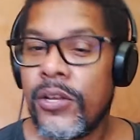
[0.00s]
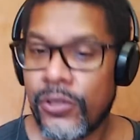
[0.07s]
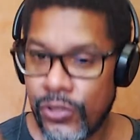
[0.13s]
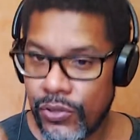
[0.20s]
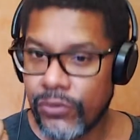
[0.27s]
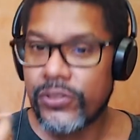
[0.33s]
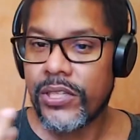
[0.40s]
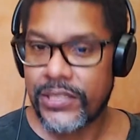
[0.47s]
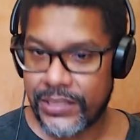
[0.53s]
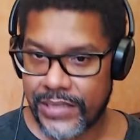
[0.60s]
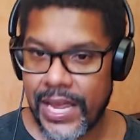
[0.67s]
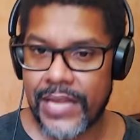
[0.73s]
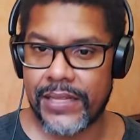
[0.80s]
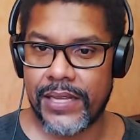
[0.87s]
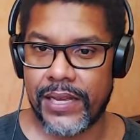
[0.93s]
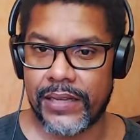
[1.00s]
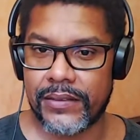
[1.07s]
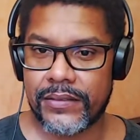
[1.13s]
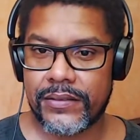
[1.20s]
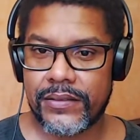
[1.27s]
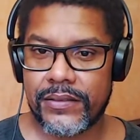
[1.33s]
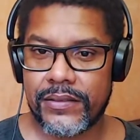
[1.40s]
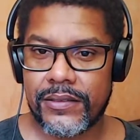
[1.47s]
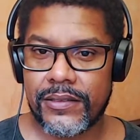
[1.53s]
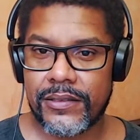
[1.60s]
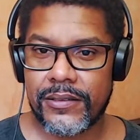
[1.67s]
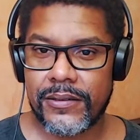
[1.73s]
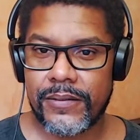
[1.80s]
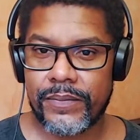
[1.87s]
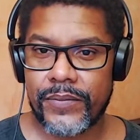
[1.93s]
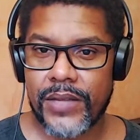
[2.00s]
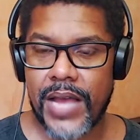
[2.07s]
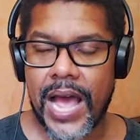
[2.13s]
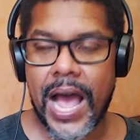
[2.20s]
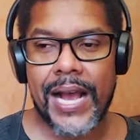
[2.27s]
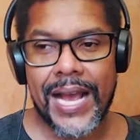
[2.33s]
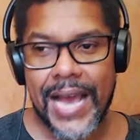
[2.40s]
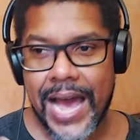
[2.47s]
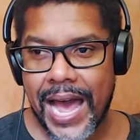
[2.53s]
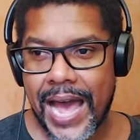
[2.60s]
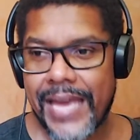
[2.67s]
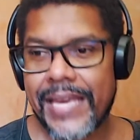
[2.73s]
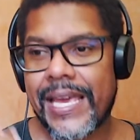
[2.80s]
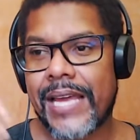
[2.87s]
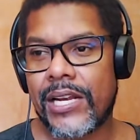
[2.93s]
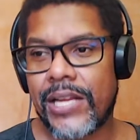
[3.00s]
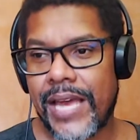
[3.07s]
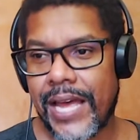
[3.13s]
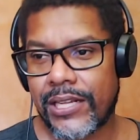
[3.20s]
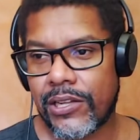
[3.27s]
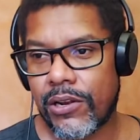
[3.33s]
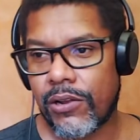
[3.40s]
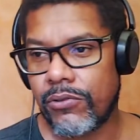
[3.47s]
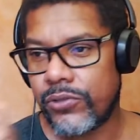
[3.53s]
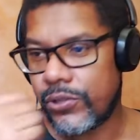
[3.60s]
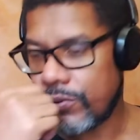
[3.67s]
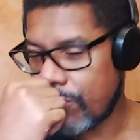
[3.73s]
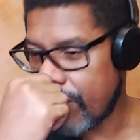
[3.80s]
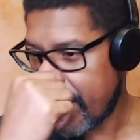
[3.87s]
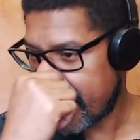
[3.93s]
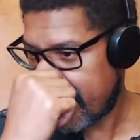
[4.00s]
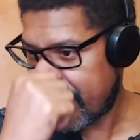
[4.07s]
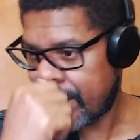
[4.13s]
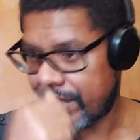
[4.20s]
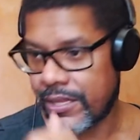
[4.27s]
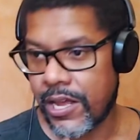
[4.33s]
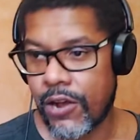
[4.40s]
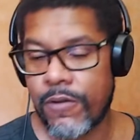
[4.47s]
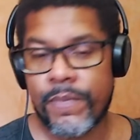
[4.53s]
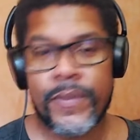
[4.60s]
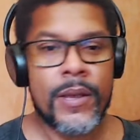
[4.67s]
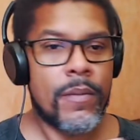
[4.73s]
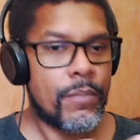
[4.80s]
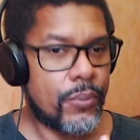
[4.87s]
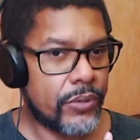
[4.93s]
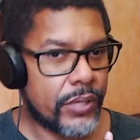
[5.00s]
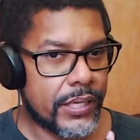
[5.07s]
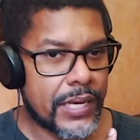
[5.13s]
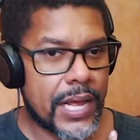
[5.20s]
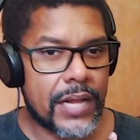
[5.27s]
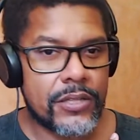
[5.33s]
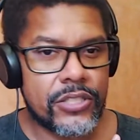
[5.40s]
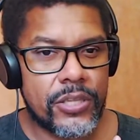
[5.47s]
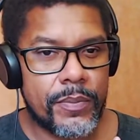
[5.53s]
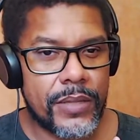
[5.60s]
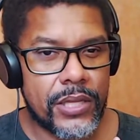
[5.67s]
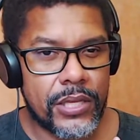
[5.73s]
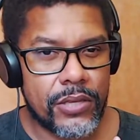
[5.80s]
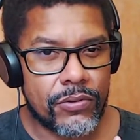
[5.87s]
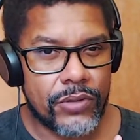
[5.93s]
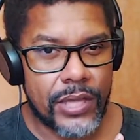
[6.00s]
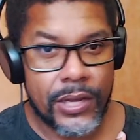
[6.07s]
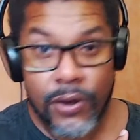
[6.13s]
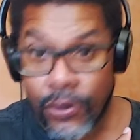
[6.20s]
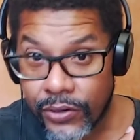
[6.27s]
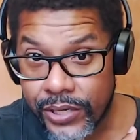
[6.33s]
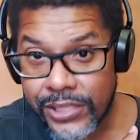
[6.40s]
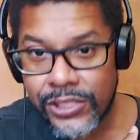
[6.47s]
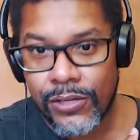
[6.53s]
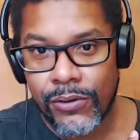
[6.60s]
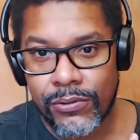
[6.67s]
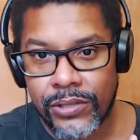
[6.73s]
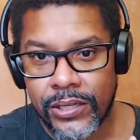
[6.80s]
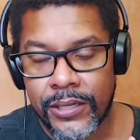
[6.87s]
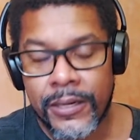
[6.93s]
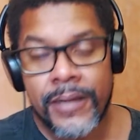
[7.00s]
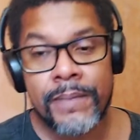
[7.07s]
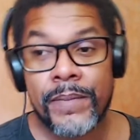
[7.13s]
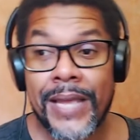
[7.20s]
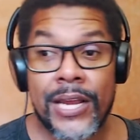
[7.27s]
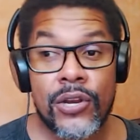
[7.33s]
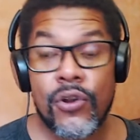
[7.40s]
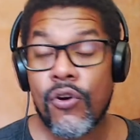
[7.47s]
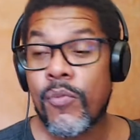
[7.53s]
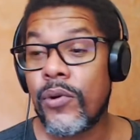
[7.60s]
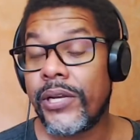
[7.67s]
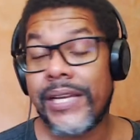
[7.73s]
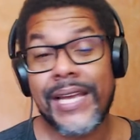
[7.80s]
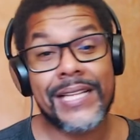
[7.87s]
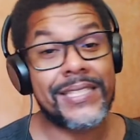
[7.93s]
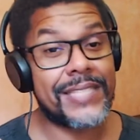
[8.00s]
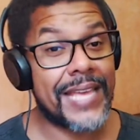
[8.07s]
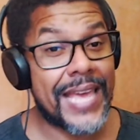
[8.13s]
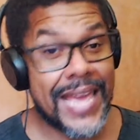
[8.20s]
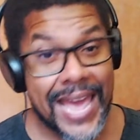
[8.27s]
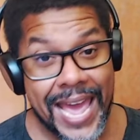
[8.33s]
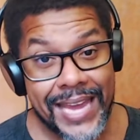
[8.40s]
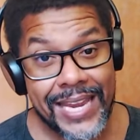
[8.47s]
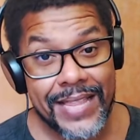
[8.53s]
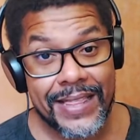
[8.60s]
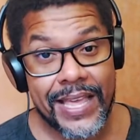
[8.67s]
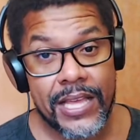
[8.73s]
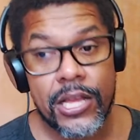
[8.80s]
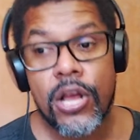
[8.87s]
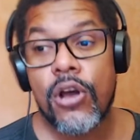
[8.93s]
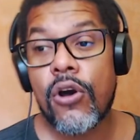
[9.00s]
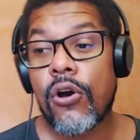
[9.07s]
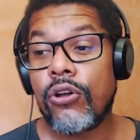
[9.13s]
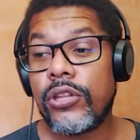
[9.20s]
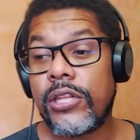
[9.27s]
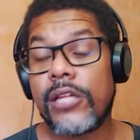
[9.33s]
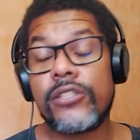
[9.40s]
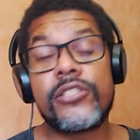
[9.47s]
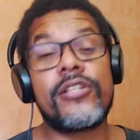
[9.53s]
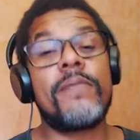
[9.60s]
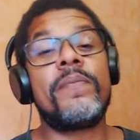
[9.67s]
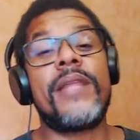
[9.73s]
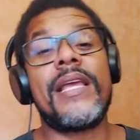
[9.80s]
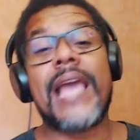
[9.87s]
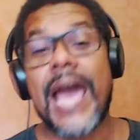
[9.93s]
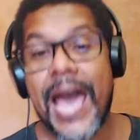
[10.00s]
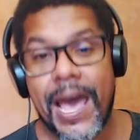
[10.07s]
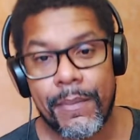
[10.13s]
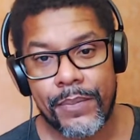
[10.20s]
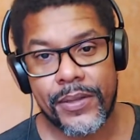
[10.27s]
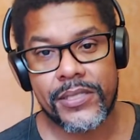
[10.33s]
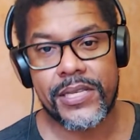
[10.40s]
Do you understand that? A guy can get close to a kid now, putting an LGBTQ thing on his shoulder, and nobody can say anything until something happens,